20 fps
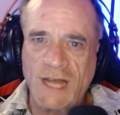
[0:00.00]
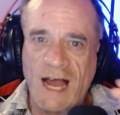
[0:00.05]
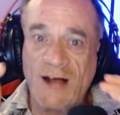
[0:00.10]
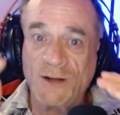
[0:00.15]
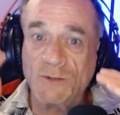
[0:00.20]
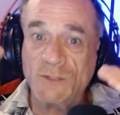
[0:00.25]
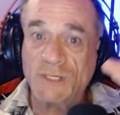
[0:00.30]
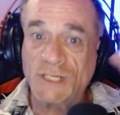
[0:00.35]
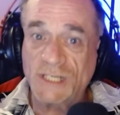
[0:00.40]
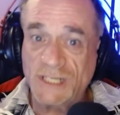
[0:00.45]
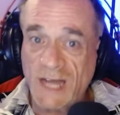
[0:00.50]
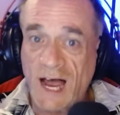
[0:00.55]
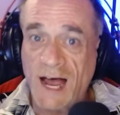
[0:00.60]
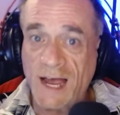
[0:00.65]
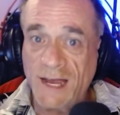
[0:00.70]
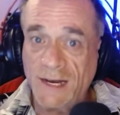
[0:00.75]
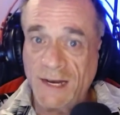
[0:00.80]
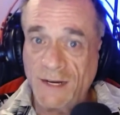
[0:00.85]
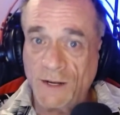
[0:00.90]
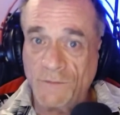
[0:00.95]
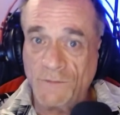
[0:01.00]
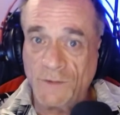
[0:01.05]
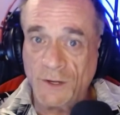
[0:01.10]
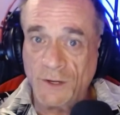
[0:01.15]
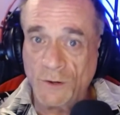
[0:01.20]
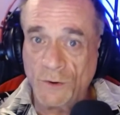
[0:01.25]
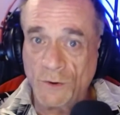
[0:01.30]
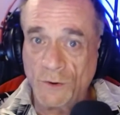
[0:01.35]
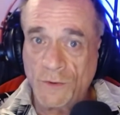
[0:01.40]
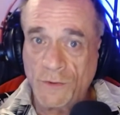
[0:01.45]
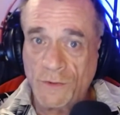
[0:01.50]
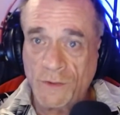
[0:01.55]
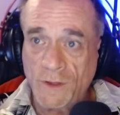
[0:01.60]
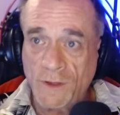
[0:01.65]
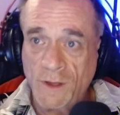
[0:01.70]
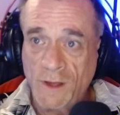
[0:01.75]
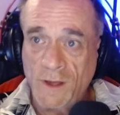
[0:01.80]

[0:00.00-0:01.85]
outside of the earth,